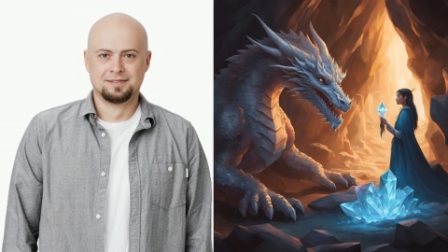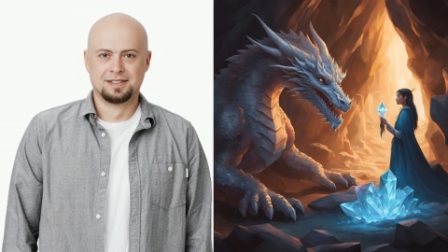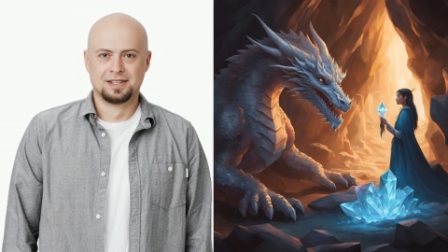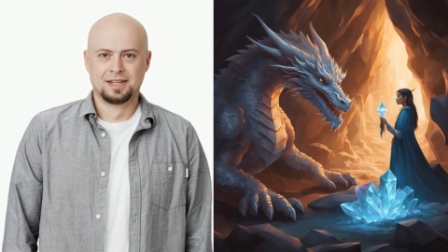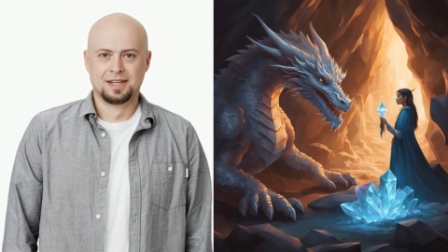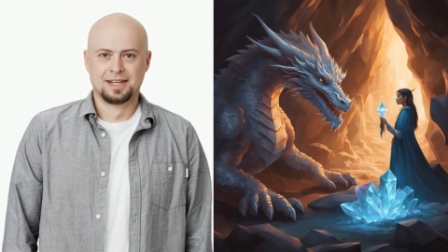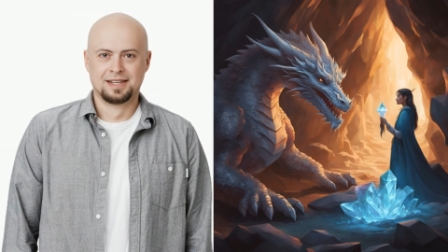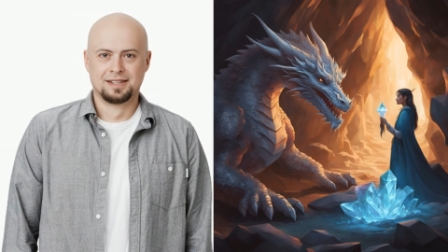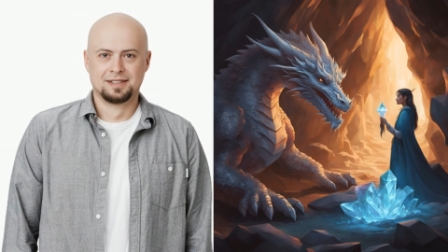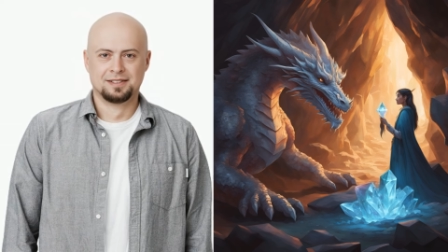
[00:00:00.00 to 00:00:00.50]

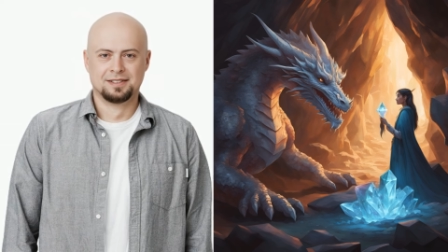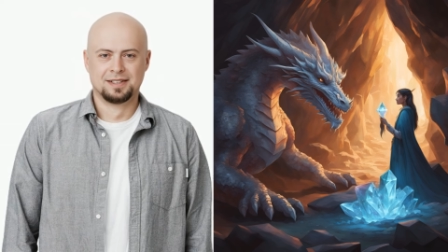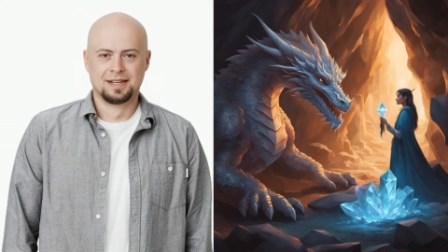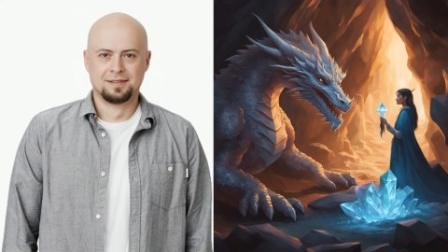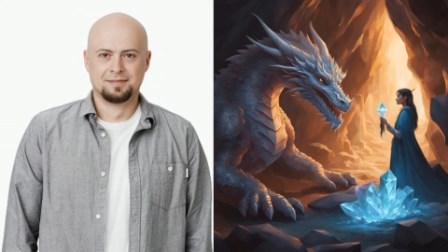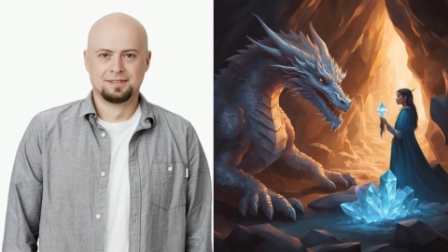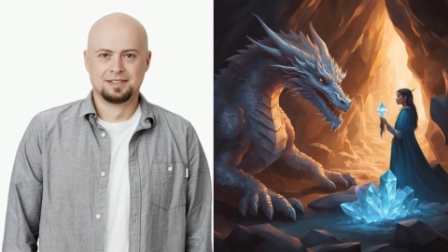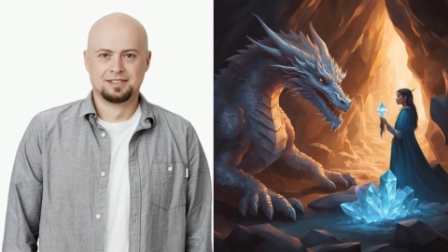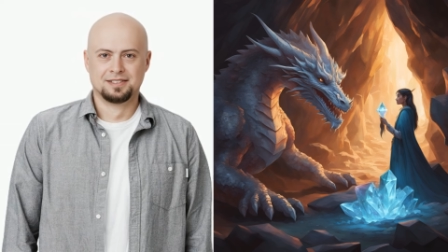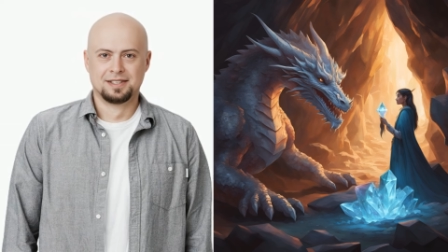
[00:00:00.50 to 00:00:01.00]
Gaian
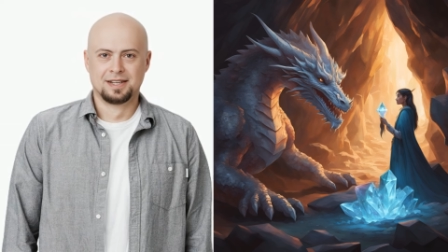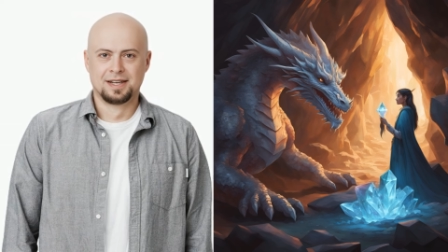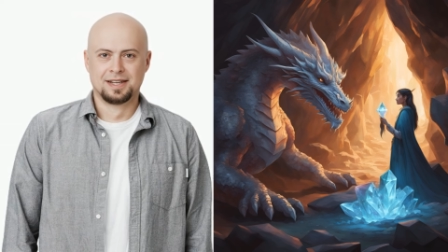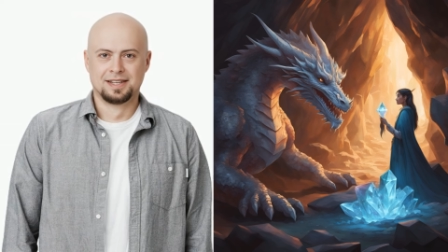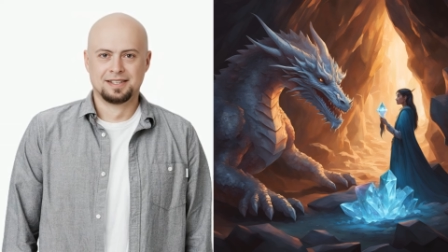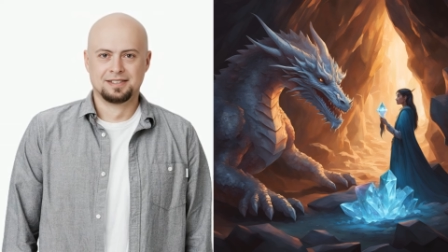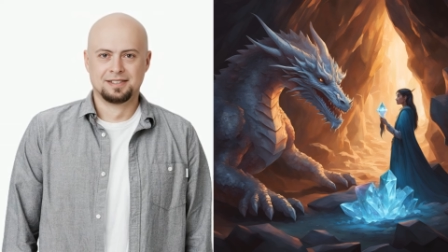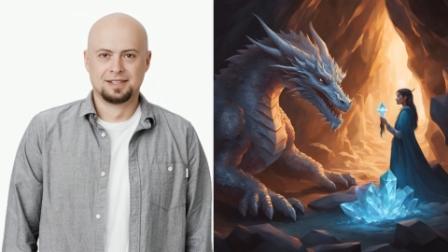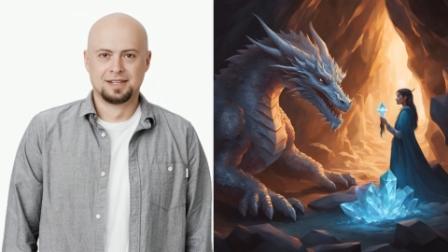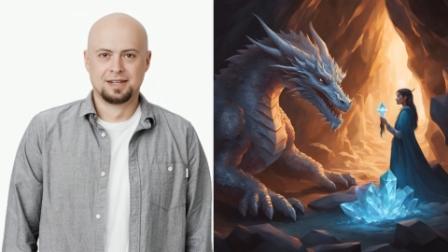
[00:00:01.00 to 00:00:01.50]
stepped
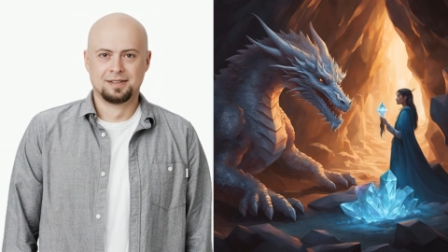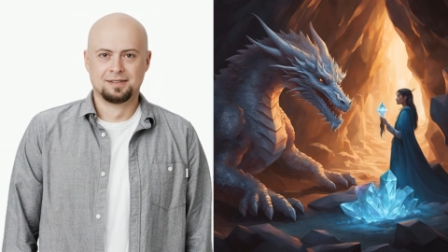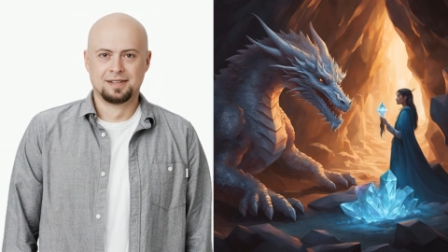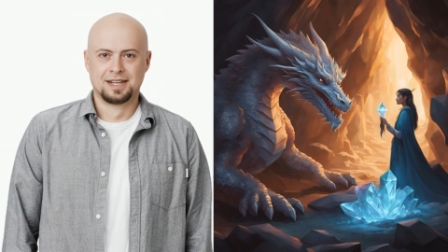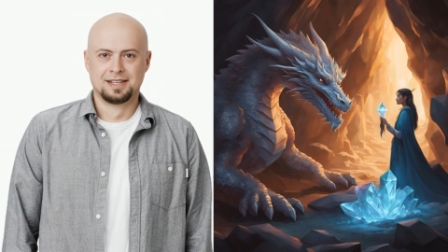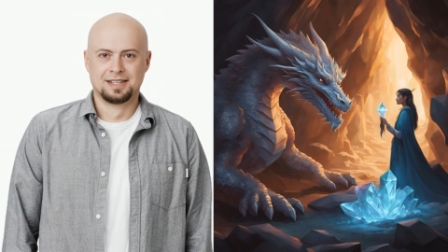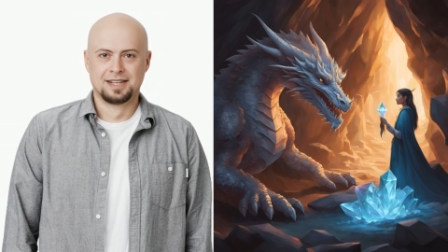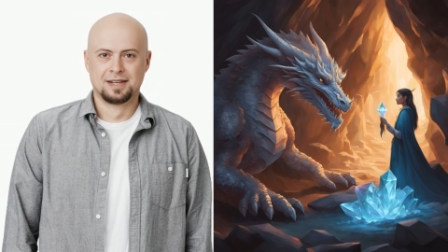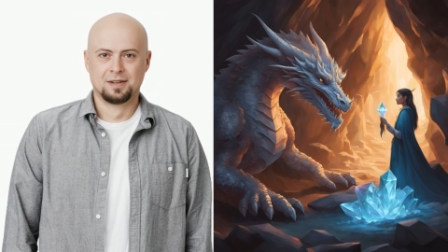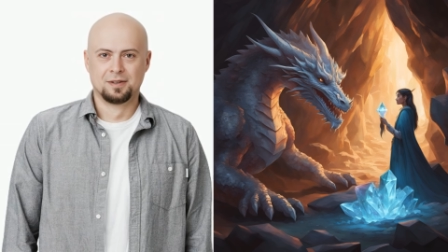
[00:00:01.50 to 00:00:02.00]
aside,
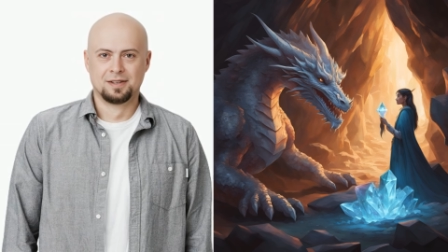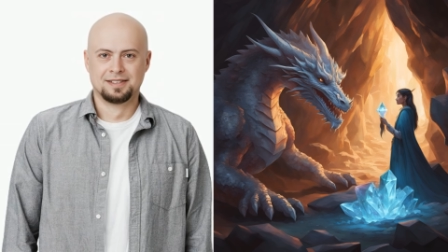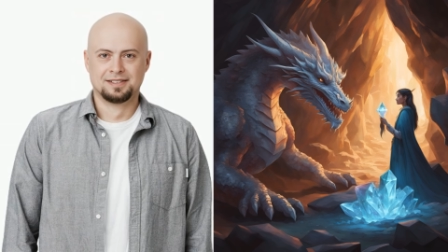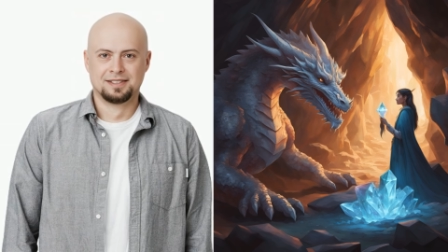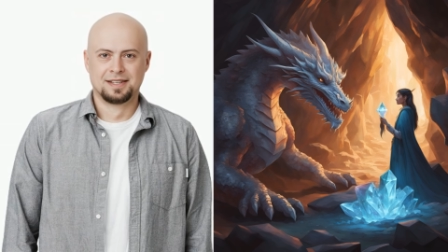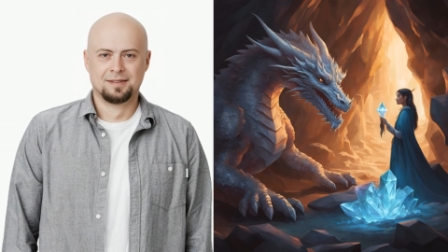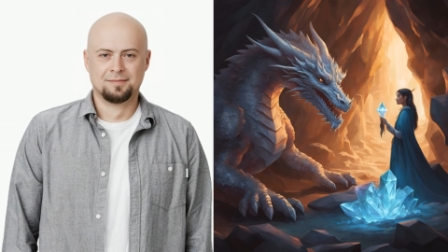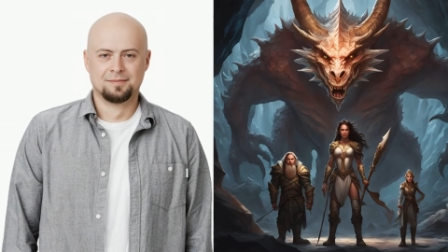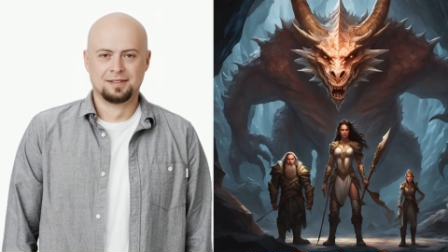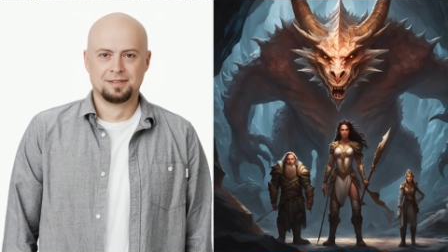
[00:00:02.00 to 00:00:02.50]

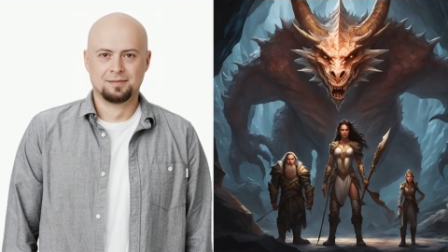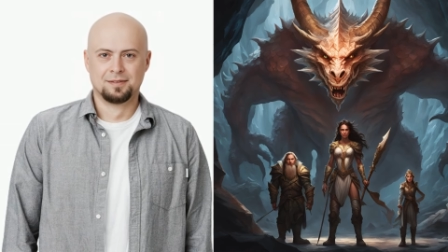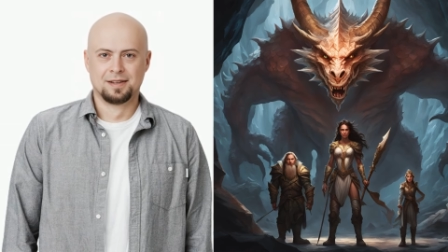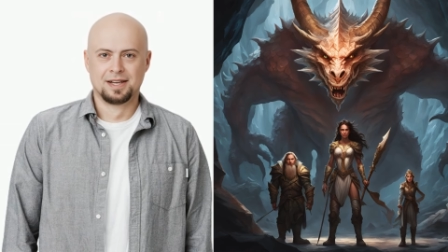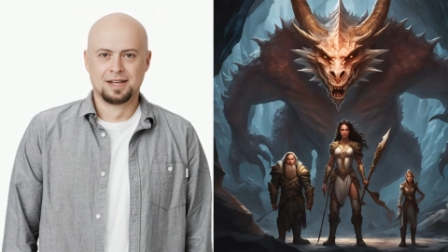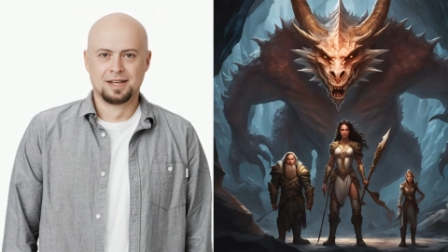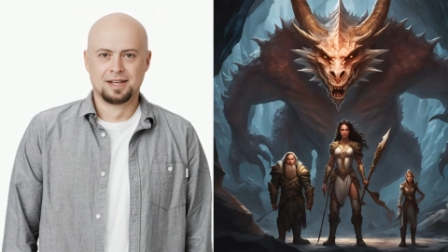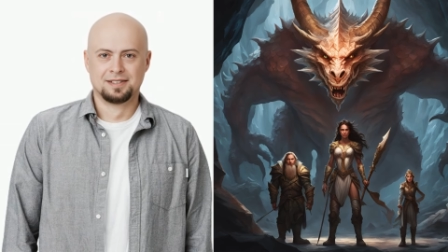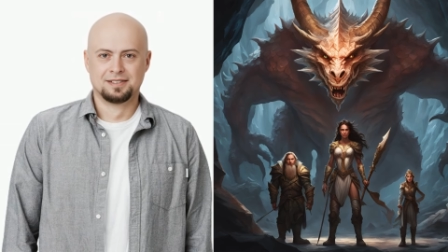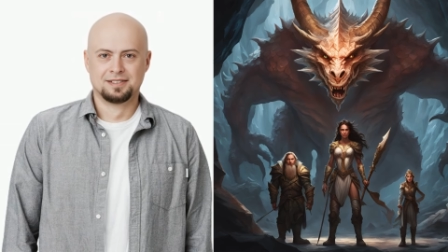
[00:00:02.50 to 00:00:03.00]
allowing them to
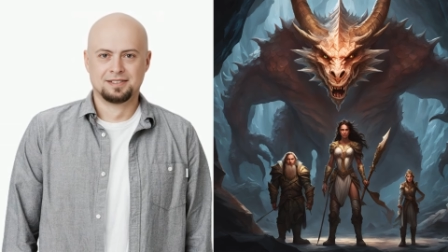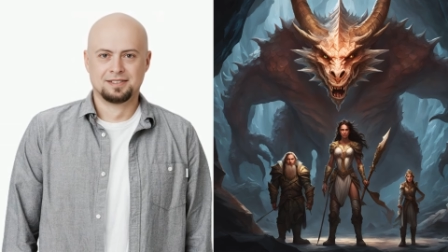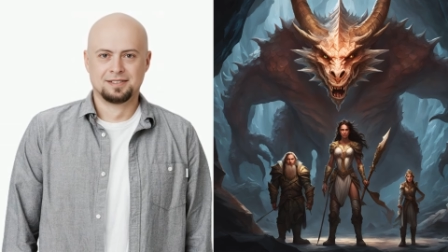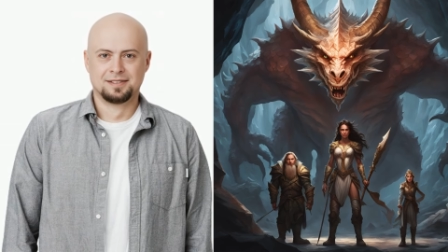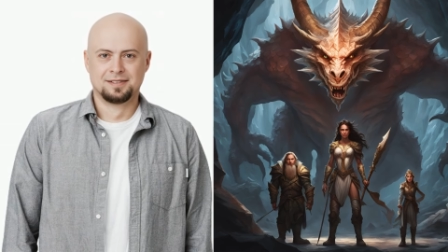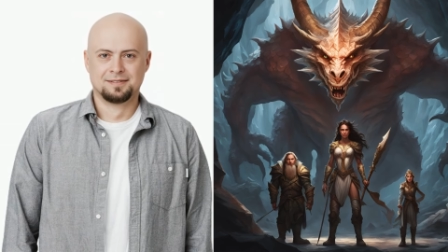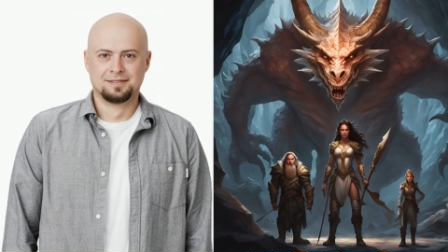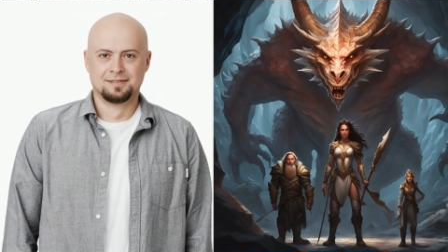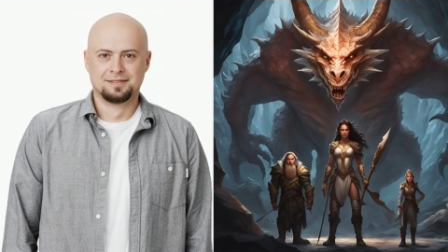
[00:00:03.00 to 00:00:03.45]
pass.